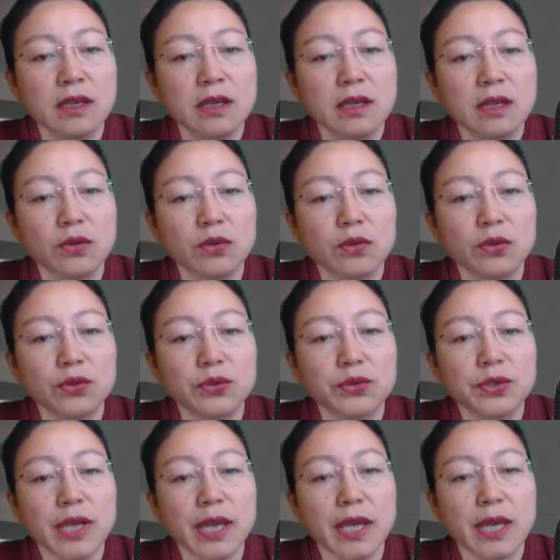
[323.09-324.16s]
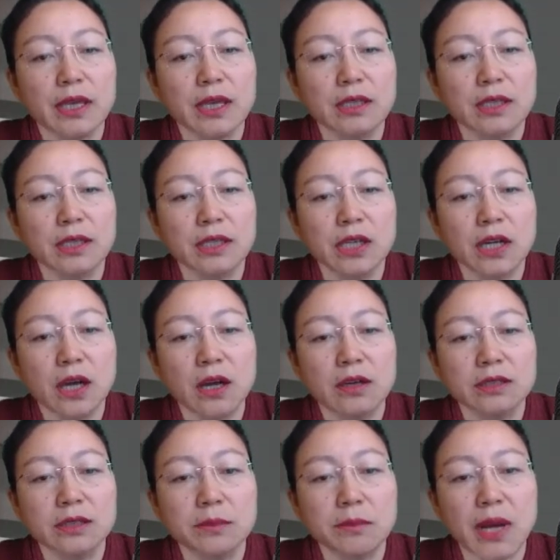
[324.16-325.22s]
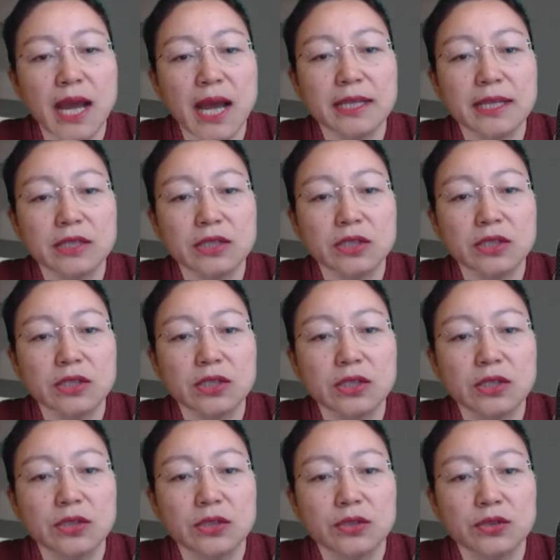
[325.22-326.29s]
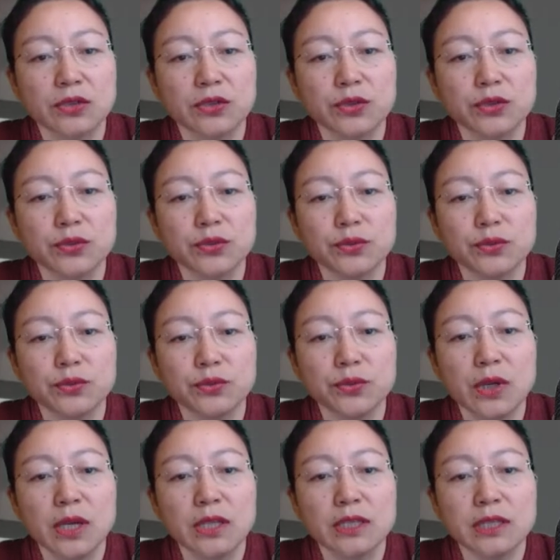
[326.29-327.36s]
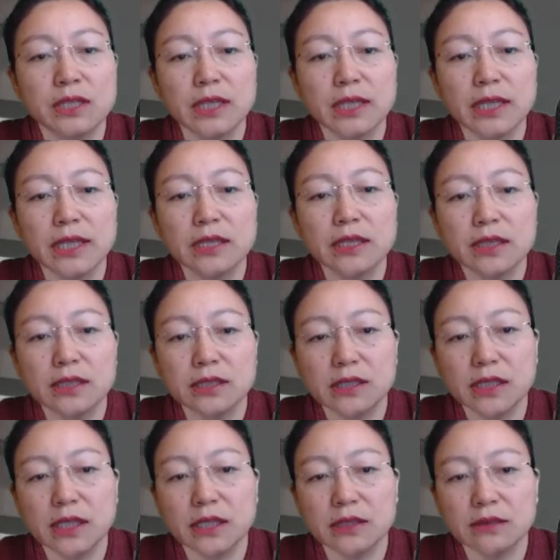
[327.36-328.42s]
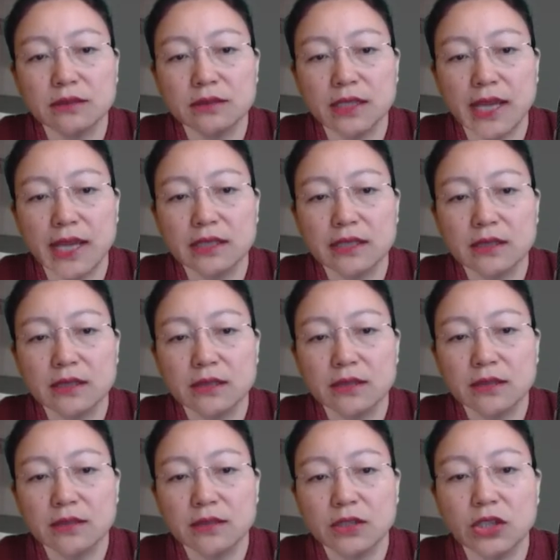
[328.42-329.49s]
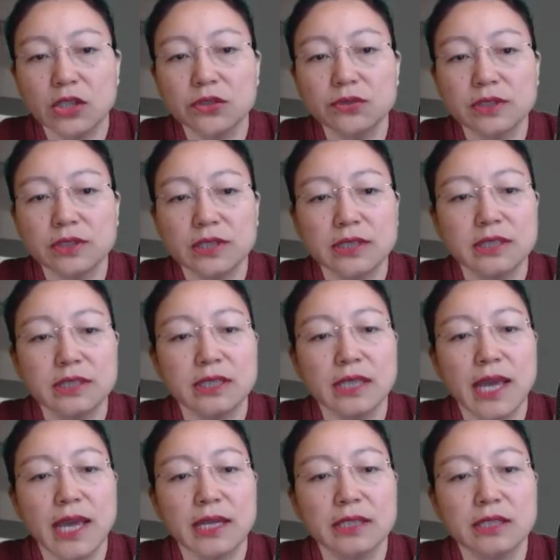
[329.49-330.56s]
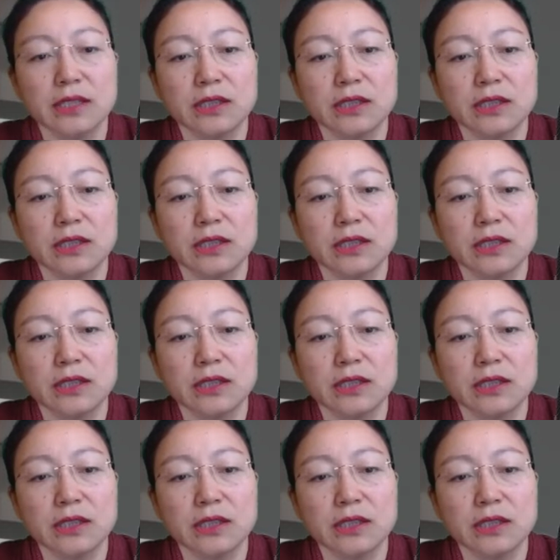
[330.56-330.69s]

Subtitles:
or you can click on the minus to delete the scene that's currently selected.